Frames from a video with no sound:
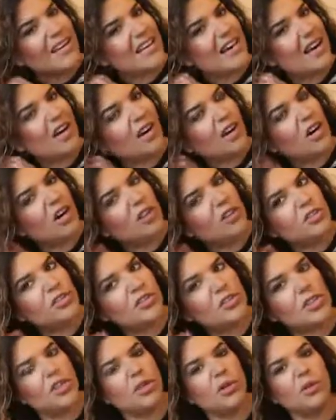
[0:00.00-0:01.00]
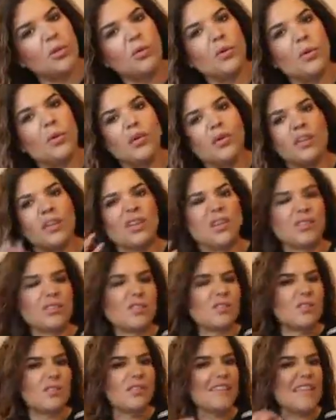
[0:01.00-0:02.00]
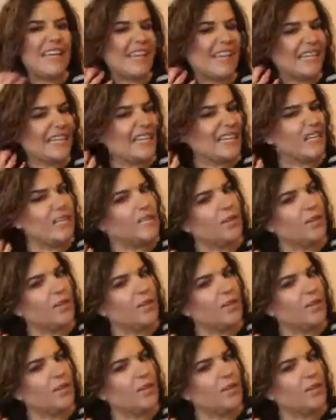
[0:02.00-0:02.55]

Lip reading: I can't do lots of different techniques.